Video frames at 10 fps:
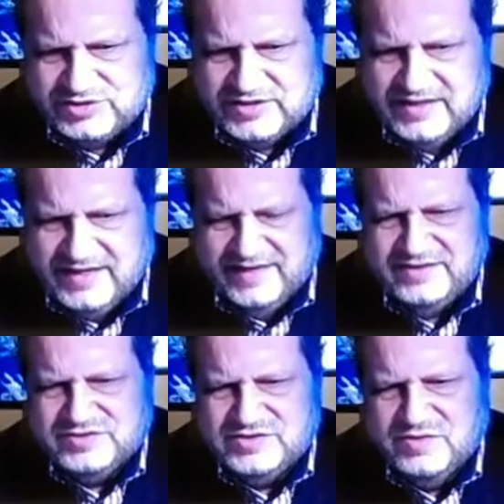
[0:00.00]
and there's
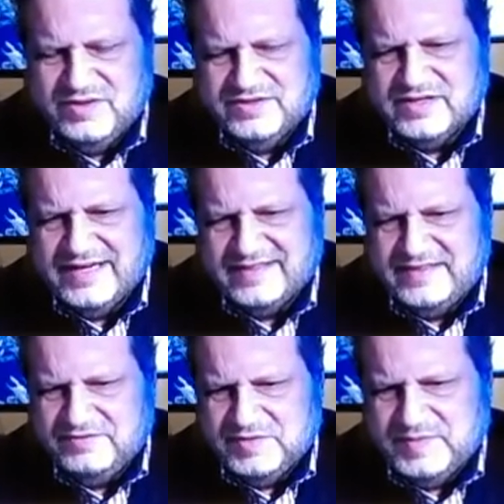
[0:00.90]
no underlying
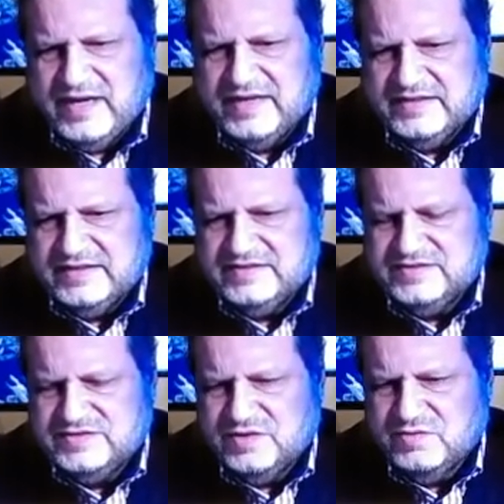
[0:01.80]
theory behind it. And
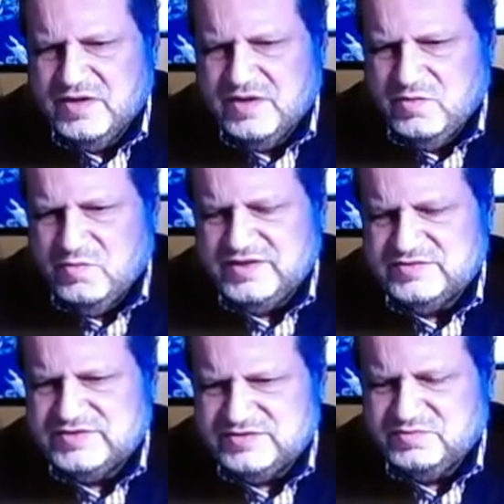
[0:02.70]
so when you
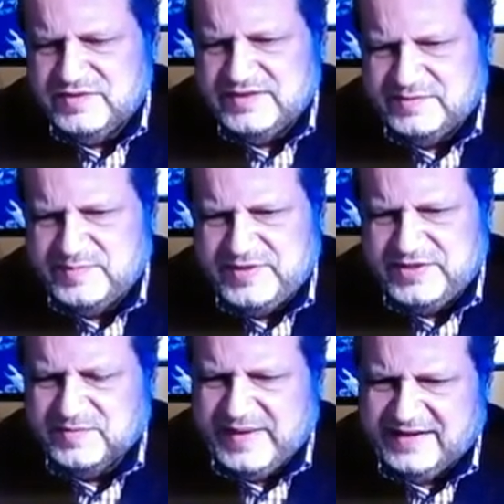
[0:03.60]
start to really peel
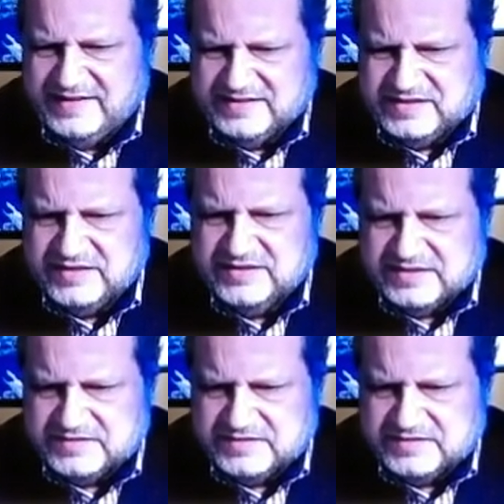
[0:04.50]
back this onion,